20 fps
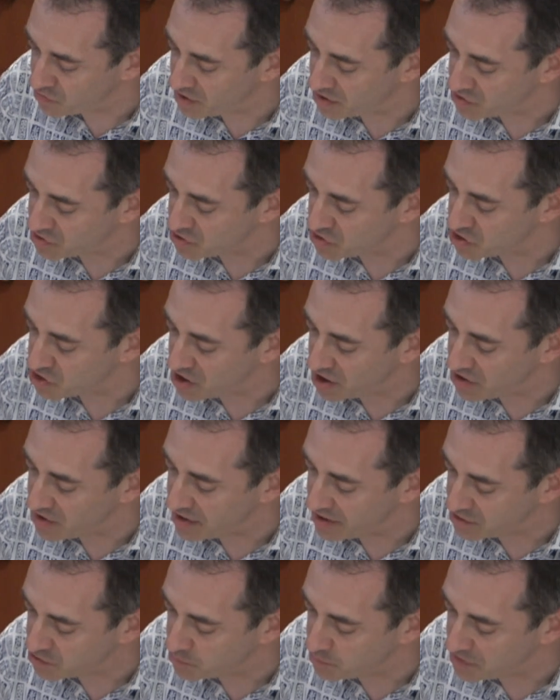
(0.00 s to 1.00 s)
director shall
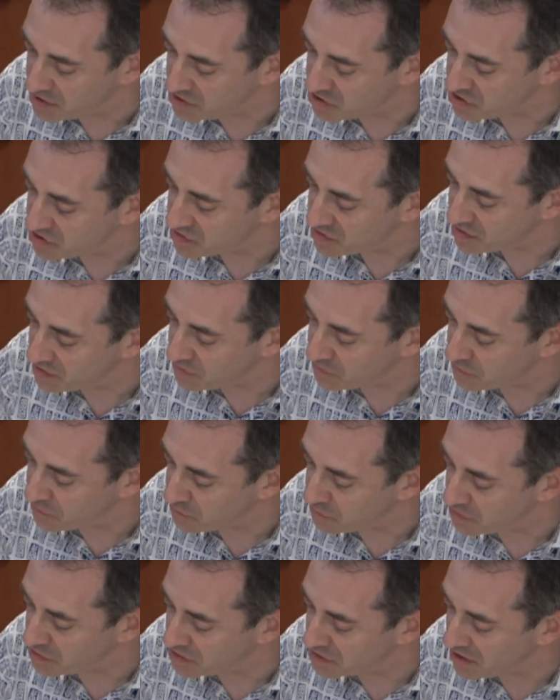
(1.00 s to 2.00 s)
expeditiously
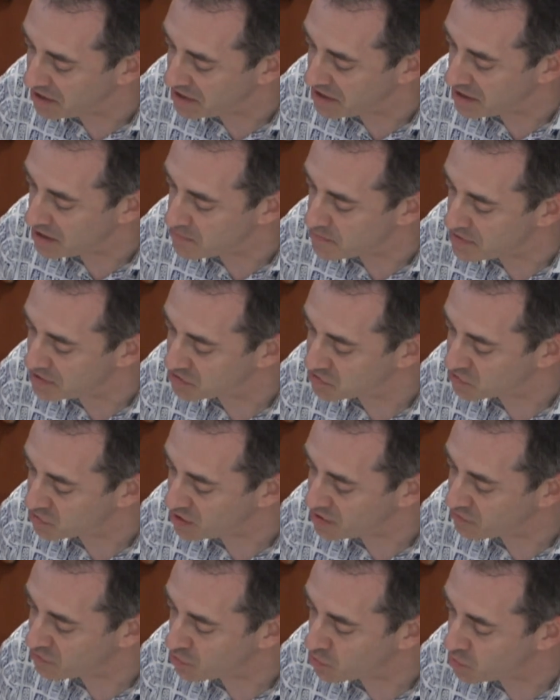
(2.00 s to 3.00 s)
fulfill any
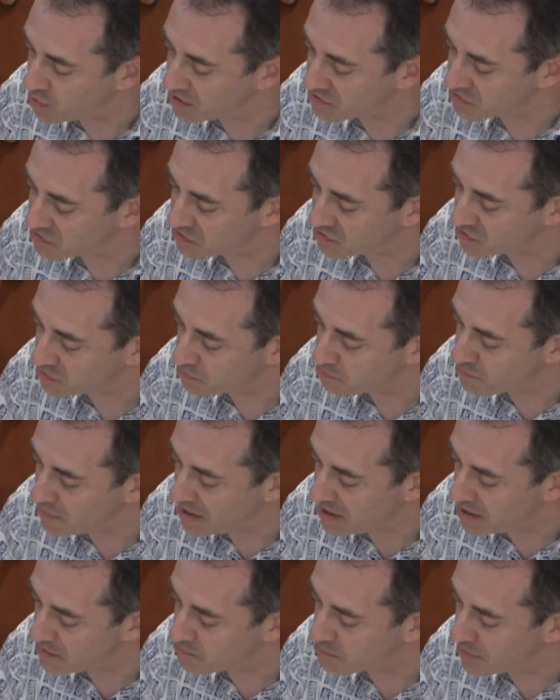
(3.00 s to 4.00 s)
administrative requests
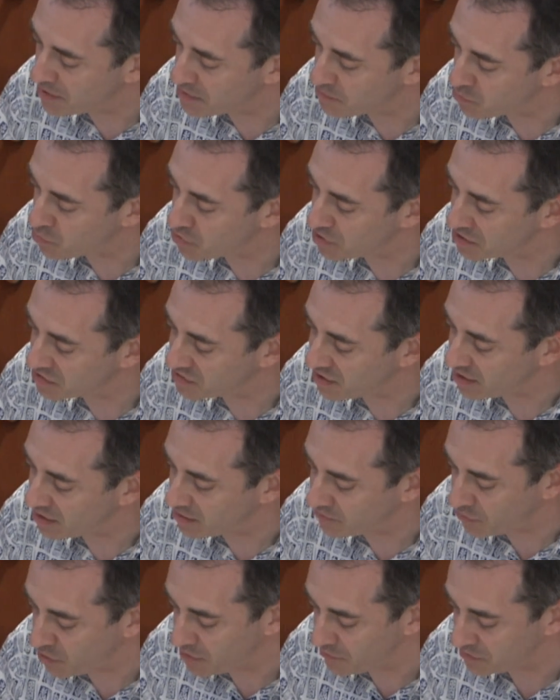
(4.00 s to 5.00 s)
made by the board
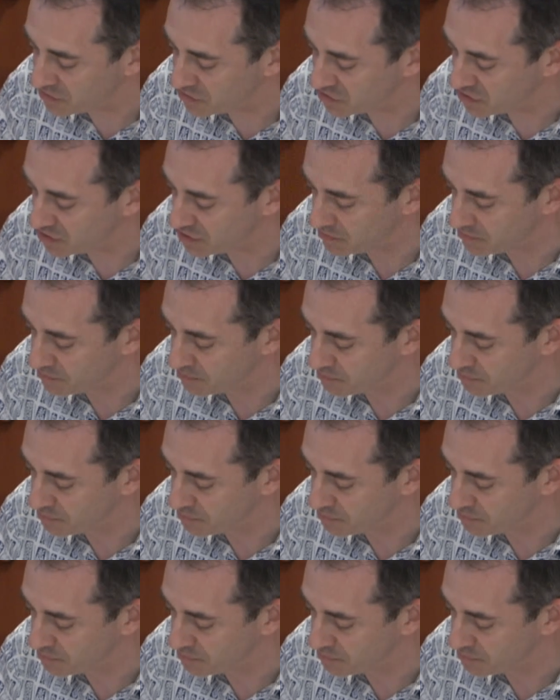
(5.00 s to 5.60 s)
executive officer.